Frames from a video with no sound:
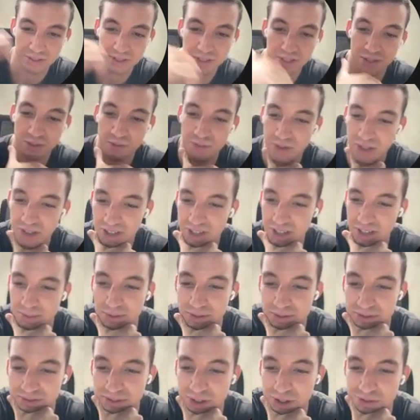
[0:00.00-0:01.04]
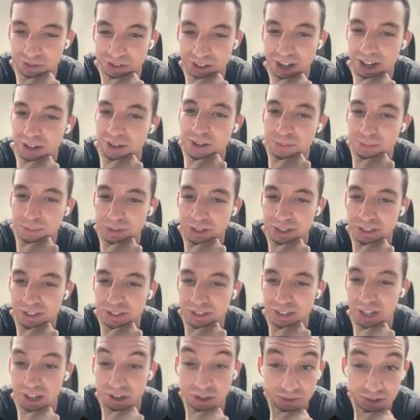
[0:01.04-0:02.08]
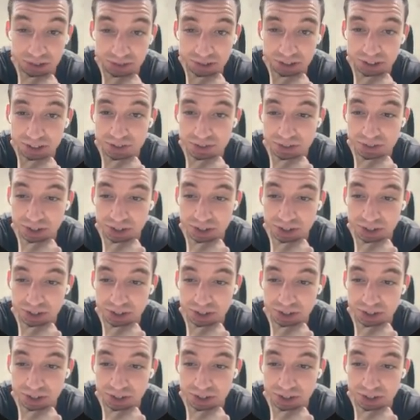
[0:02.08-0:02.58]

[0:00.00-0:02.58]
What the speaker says: and I don't want to keep it over an hour. But yeah, I hope you found this